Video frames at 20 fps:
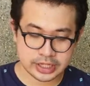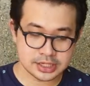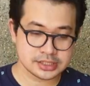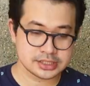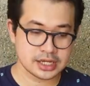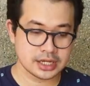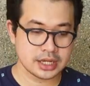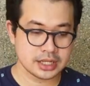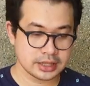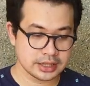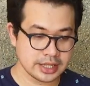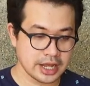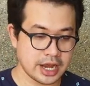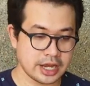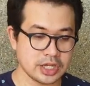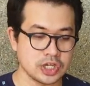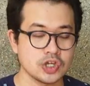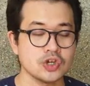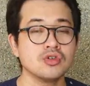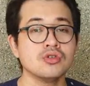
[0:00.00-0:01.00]
din sa gitna
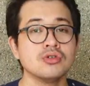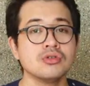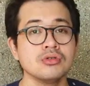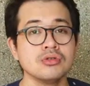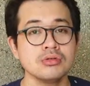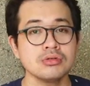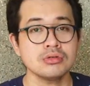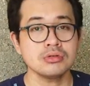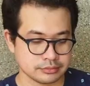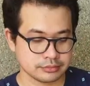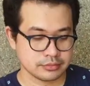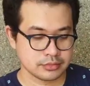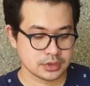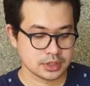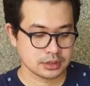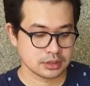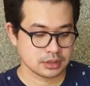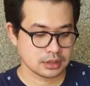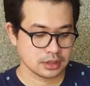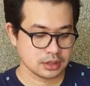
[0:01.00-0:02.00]
yung
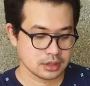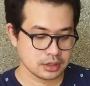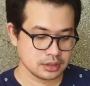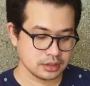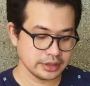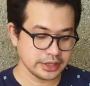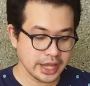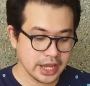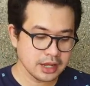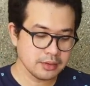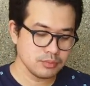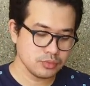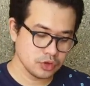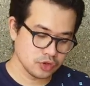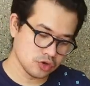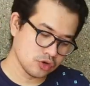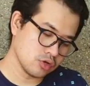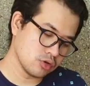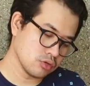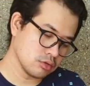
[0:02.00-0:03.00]
name
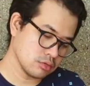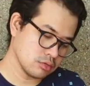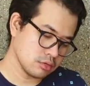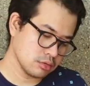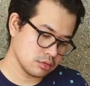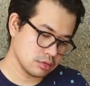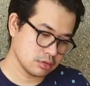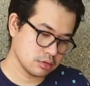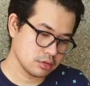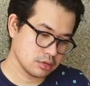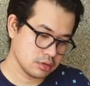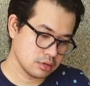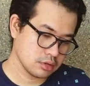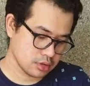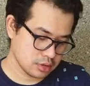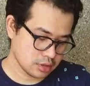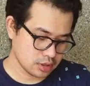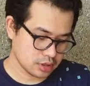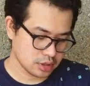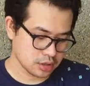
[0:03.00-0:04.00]
nung
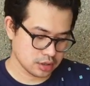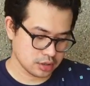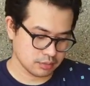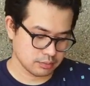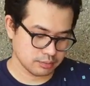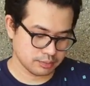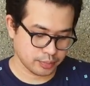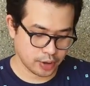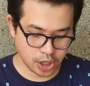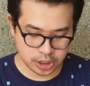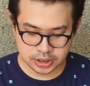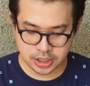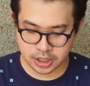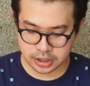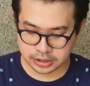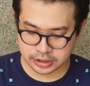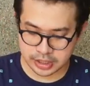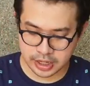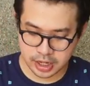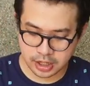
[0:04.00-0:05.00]

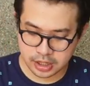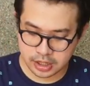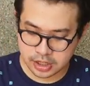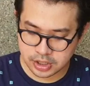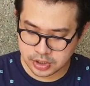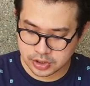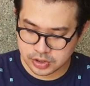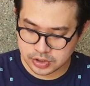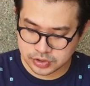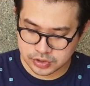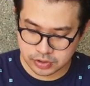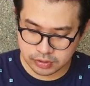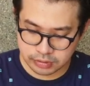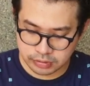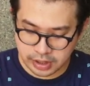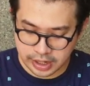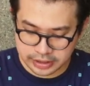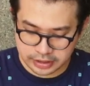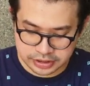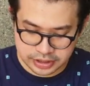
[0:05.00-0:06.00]
product niya.
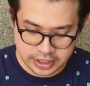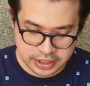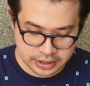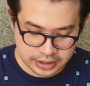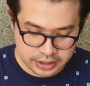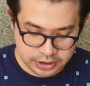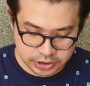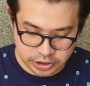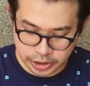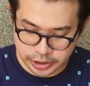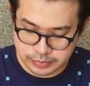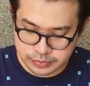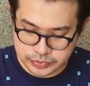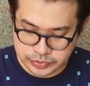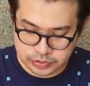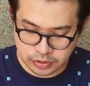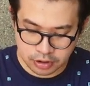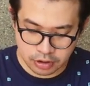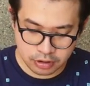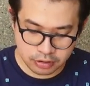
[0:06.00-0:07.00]
So I think in
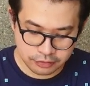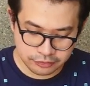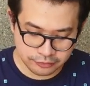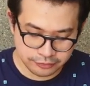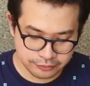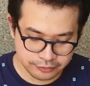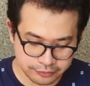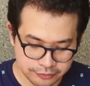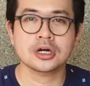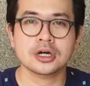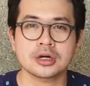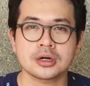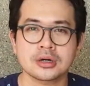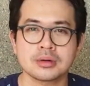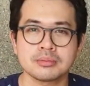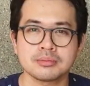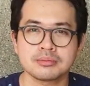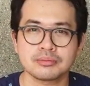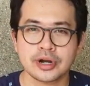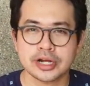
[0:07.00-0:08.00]
terms of
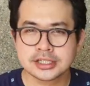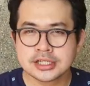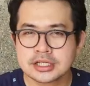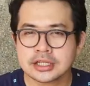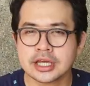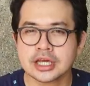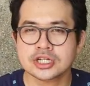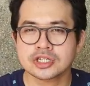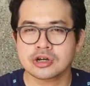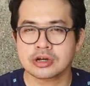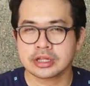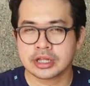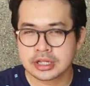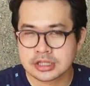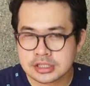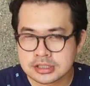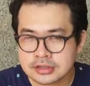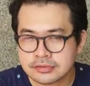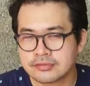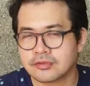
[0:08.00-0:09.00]
presentation,
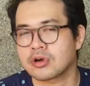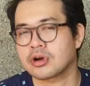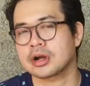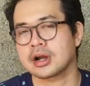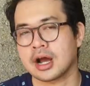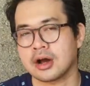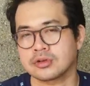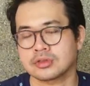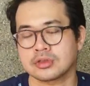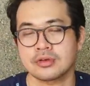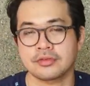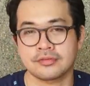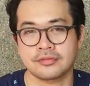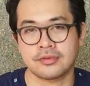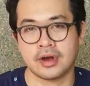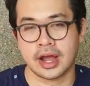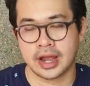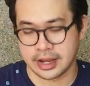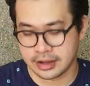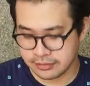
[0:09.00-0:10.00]
it's 4 out of
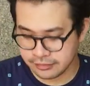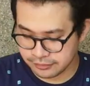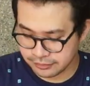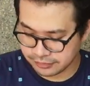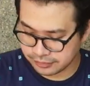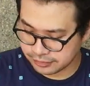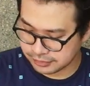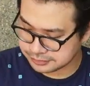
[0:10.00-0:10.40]
5.